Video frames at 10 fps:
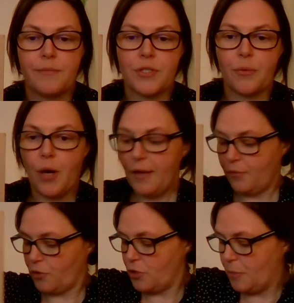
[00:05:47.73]
So I've
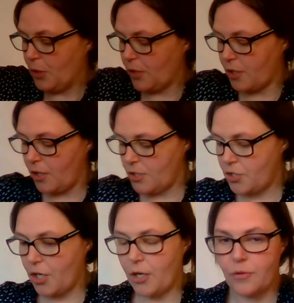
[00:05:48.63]
got a book that I
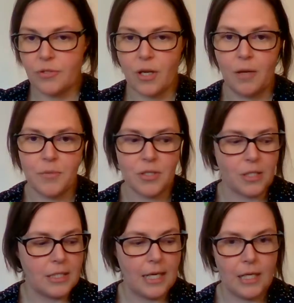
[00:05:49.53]
chose. I'm just
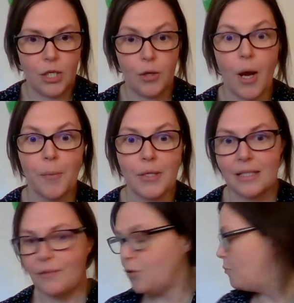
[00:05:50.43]
going to tell you, I'm going to give